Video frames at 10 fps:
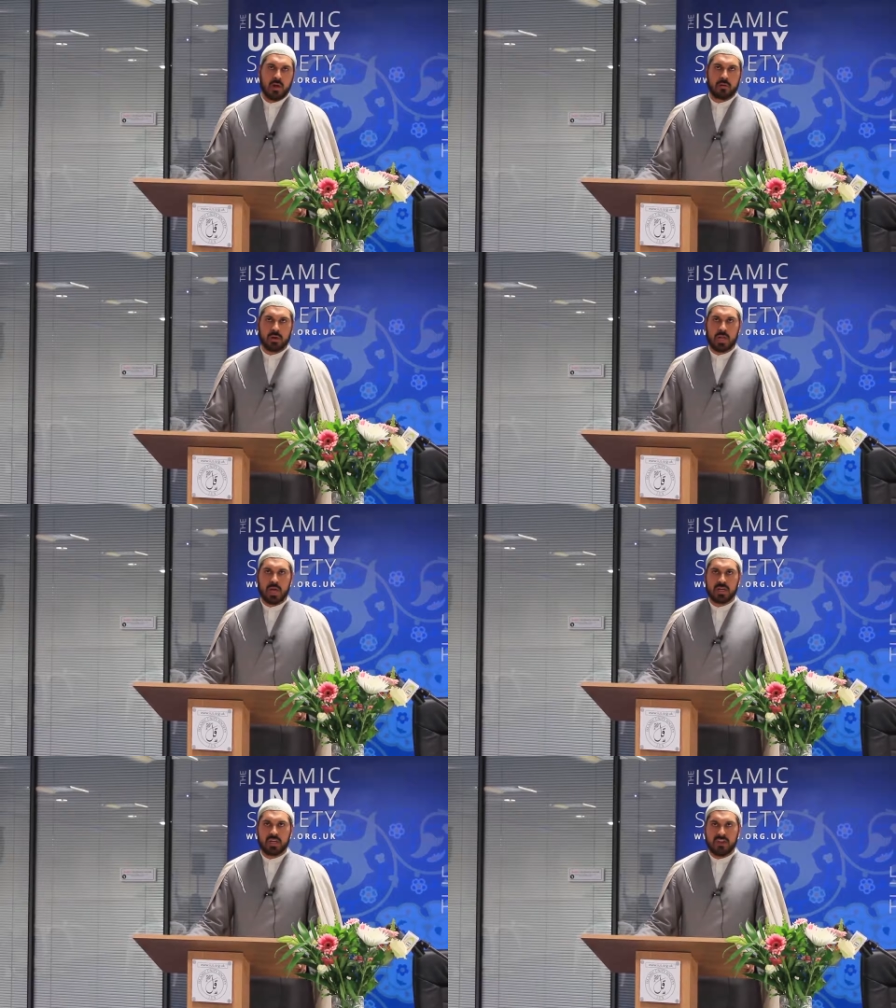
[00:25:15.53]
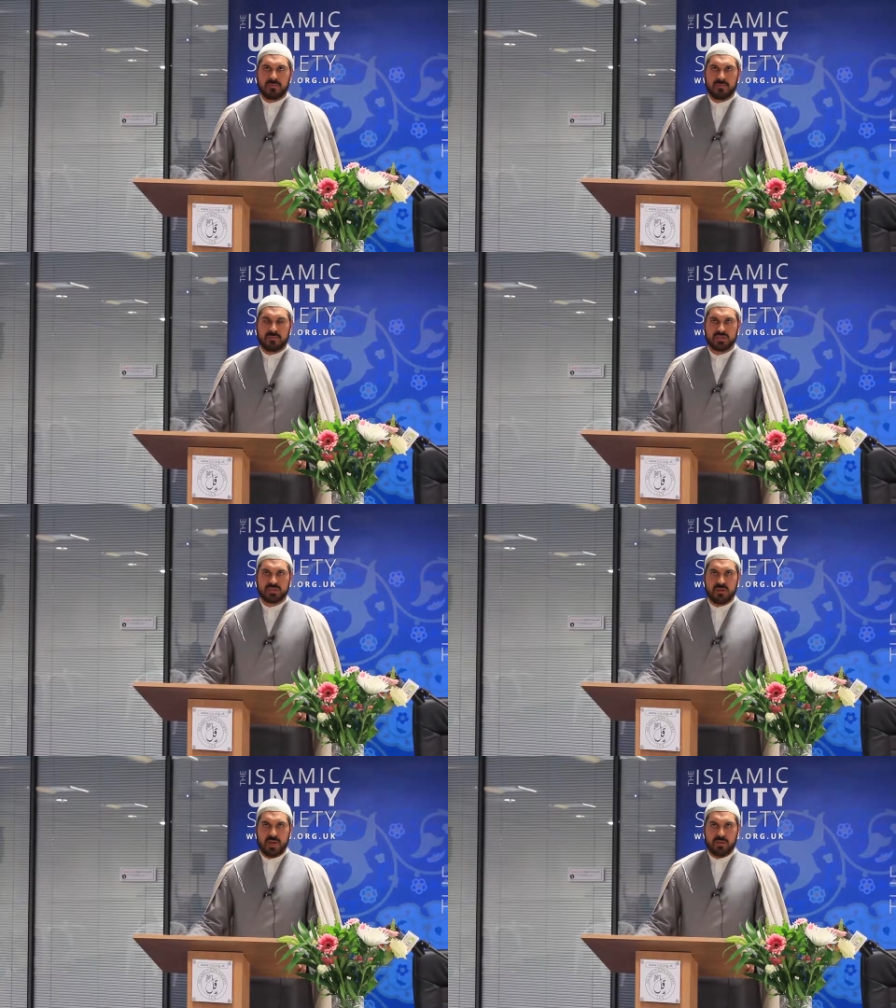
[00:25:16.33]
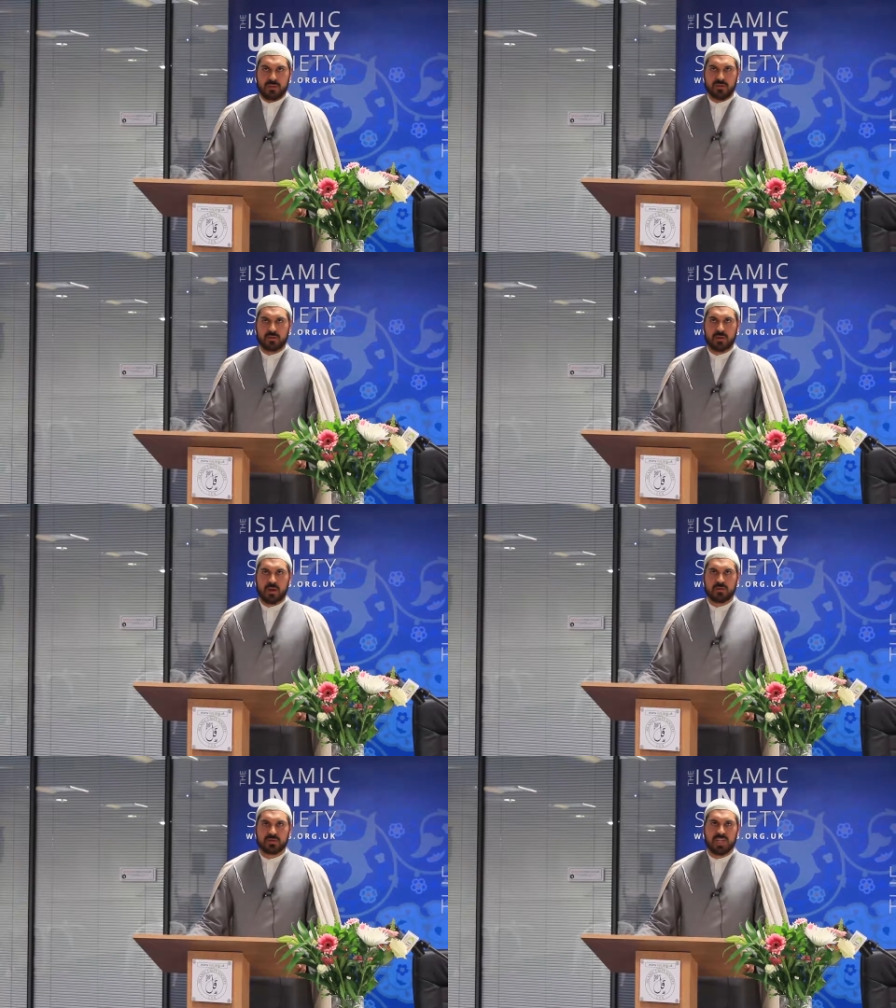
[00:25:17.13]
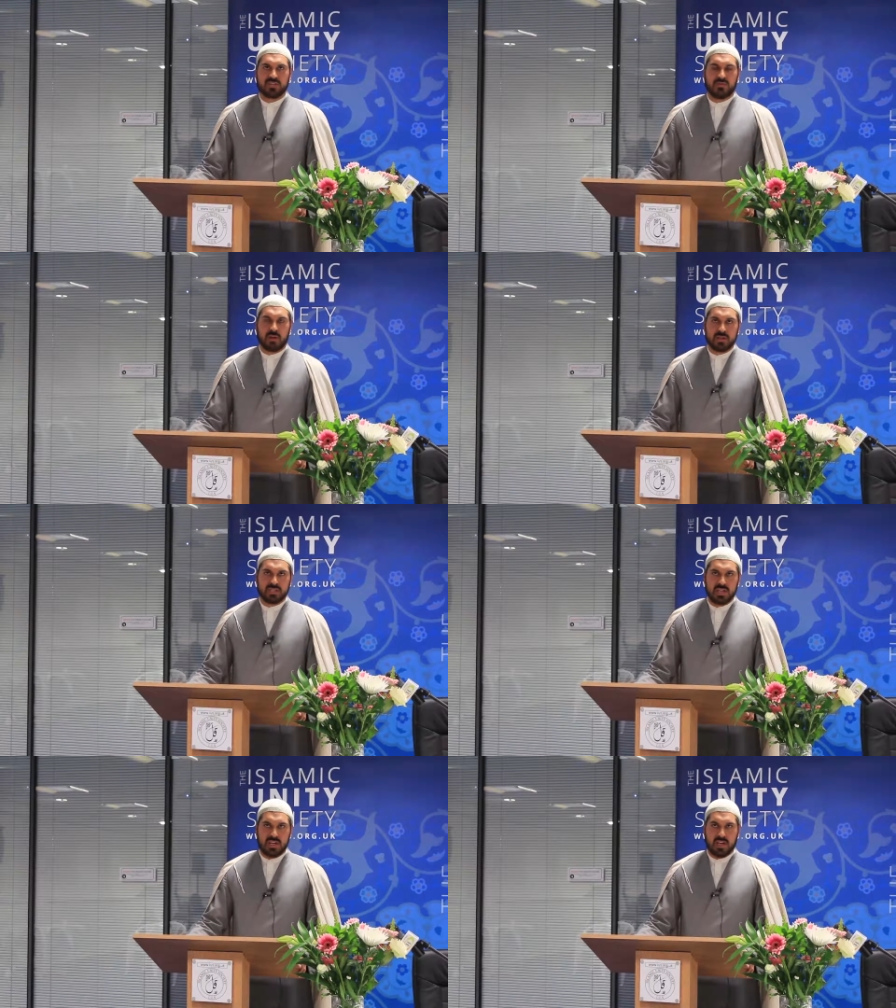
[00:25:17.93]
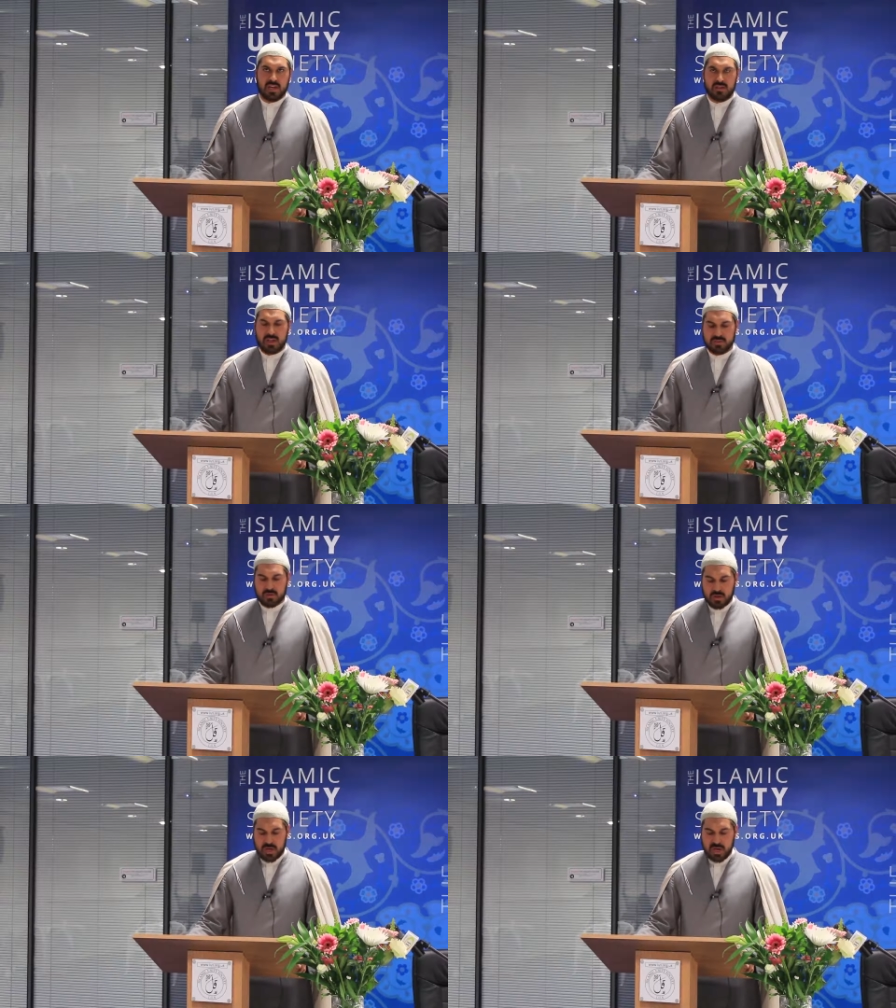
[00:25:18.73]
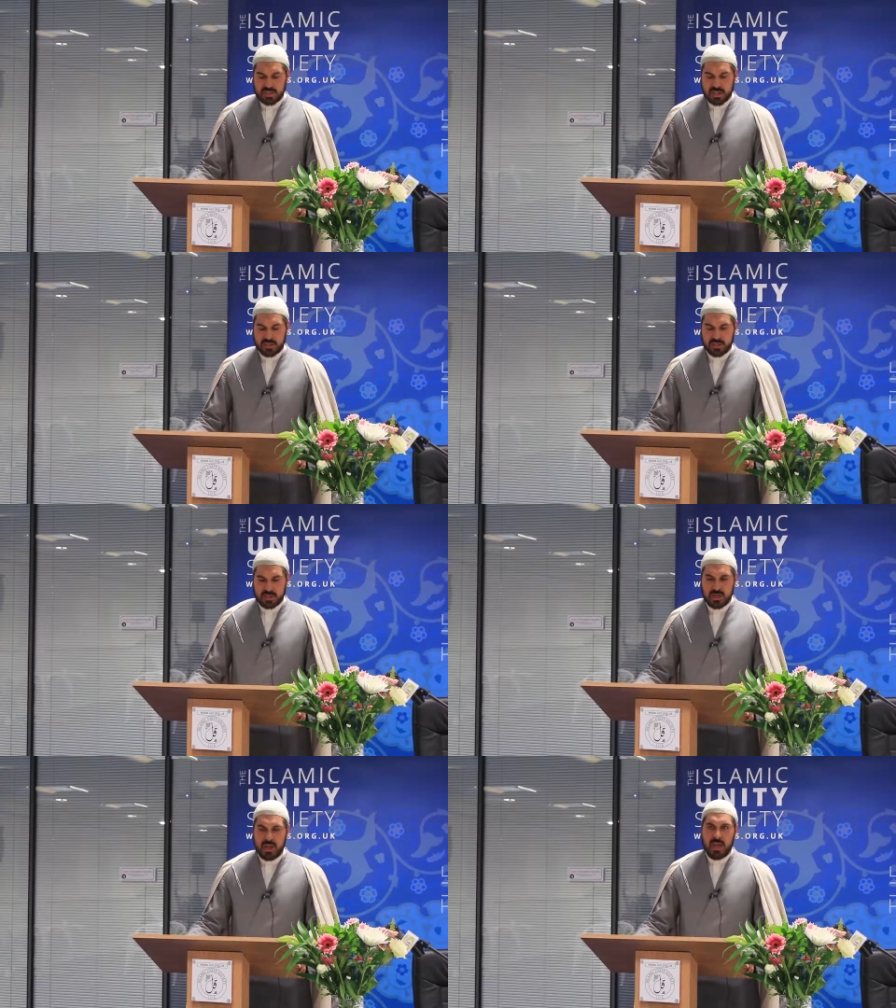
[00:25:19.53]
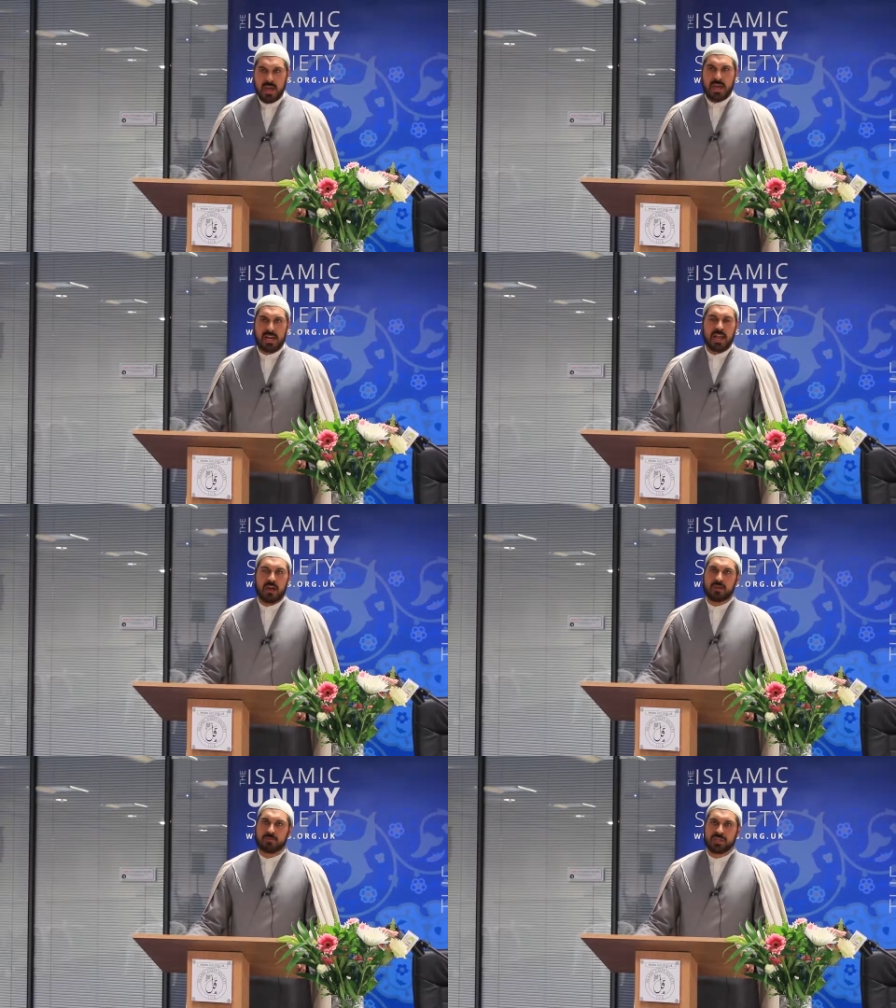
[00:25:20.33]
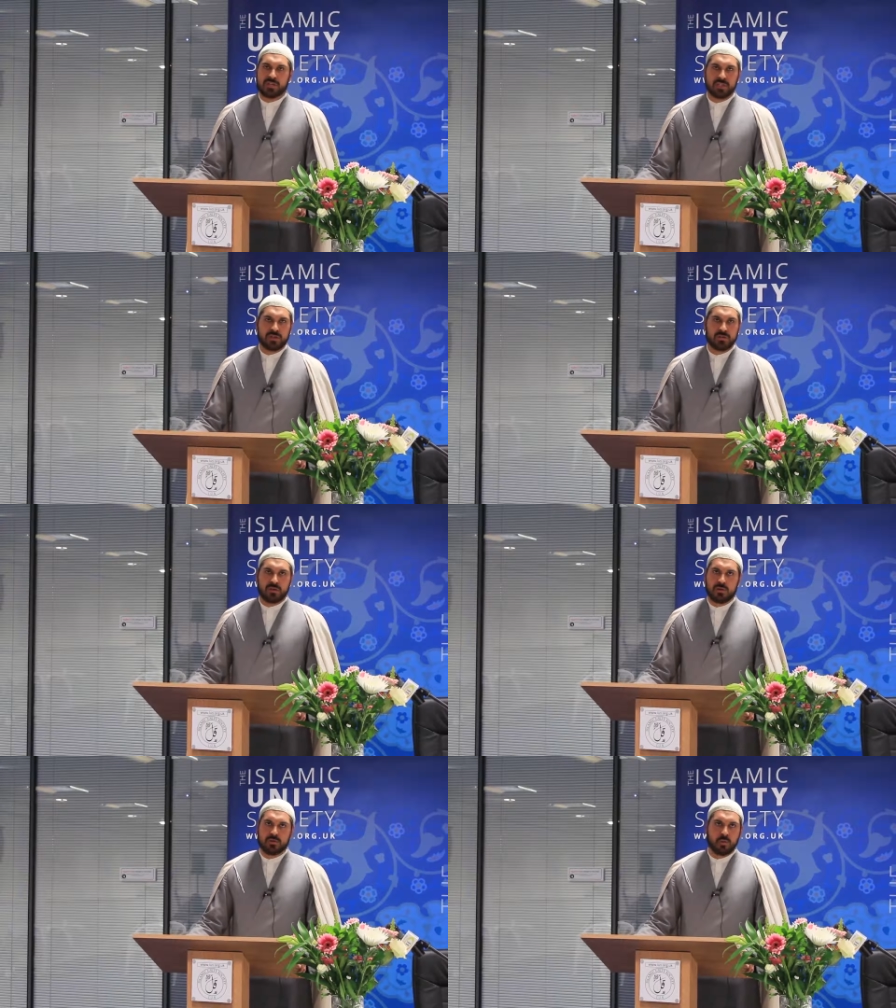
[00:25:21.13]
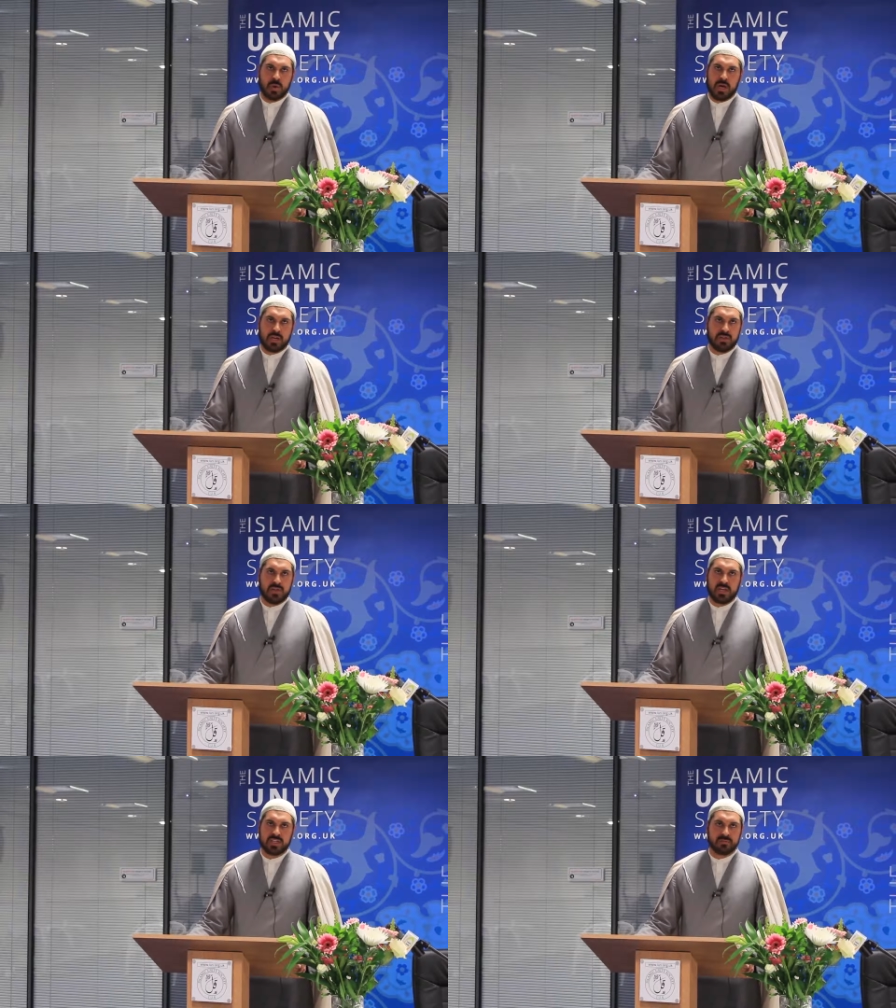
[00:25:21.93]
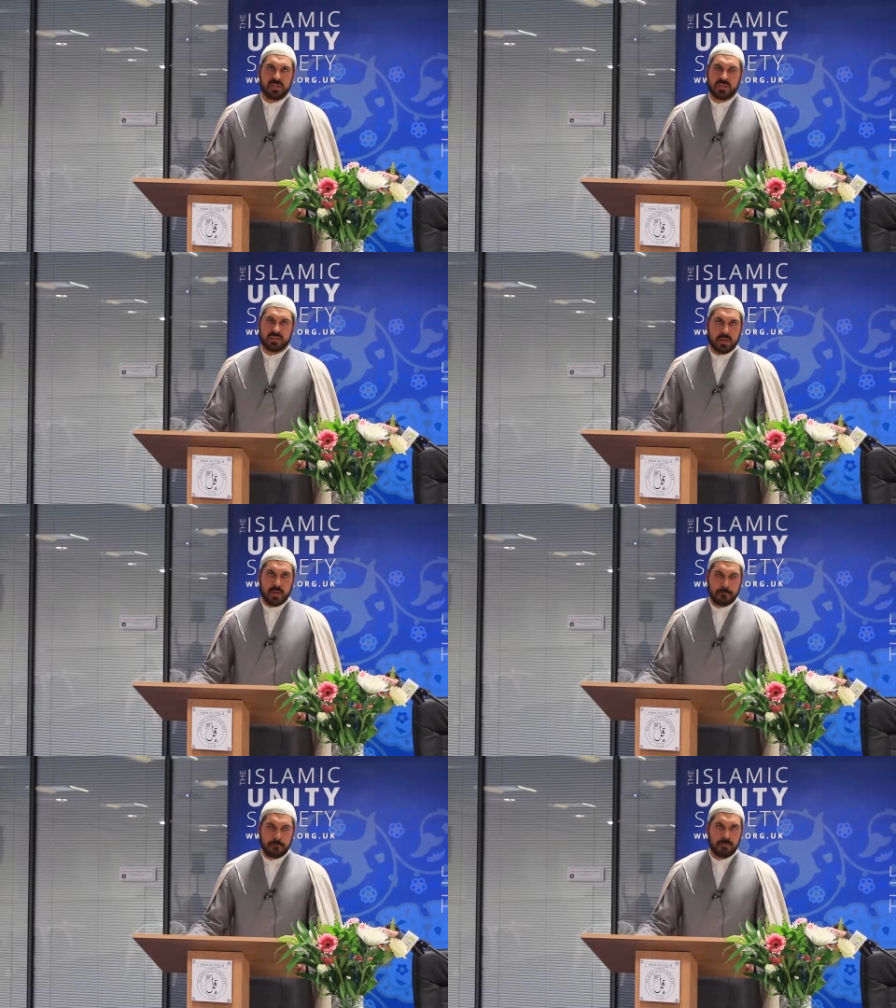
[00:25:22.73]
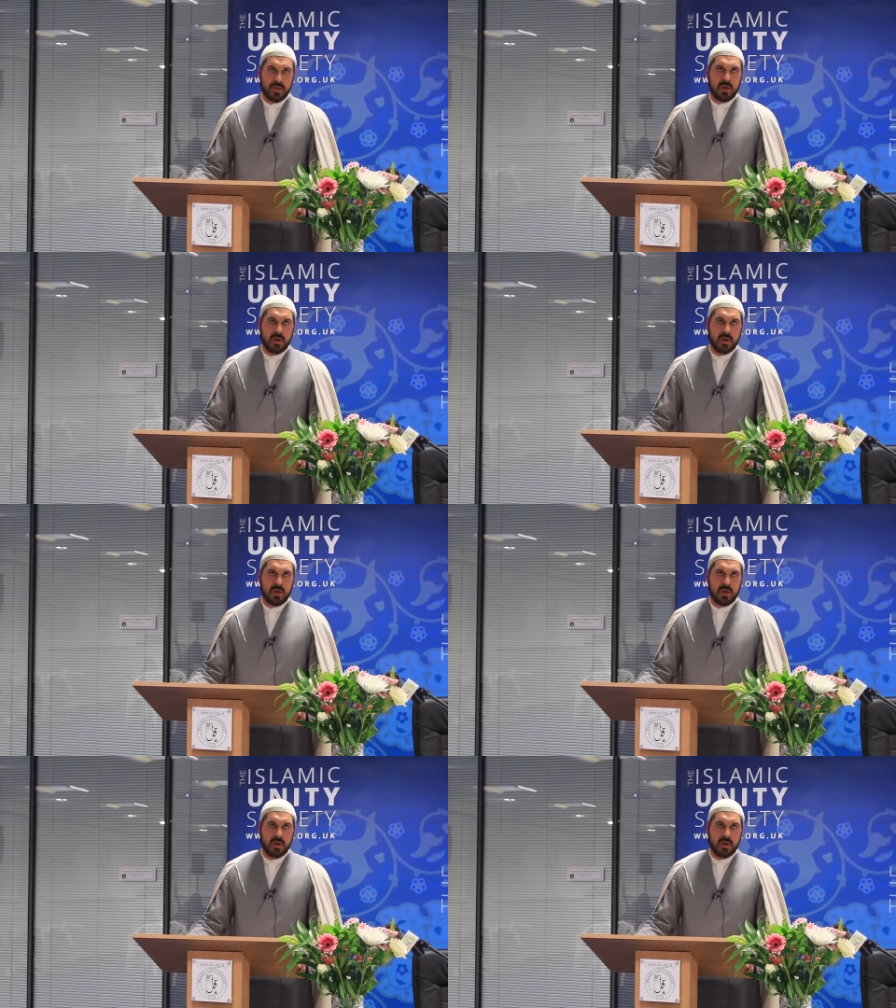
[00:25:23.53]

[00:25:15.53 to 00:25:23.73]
Oh Allah, give strength to those that volunteer in this organization and allow them to continue the good work that is being done.